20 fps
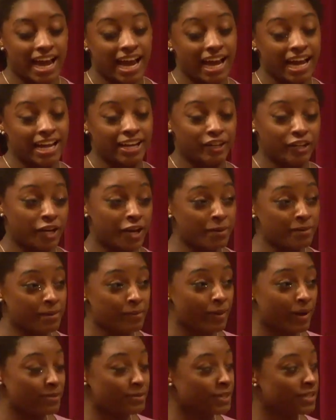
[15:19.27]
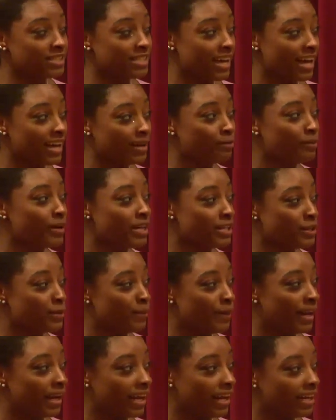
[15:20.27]
and you know how many popsicles I had? Way too
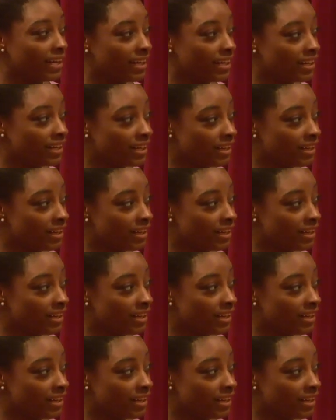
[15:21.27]
many.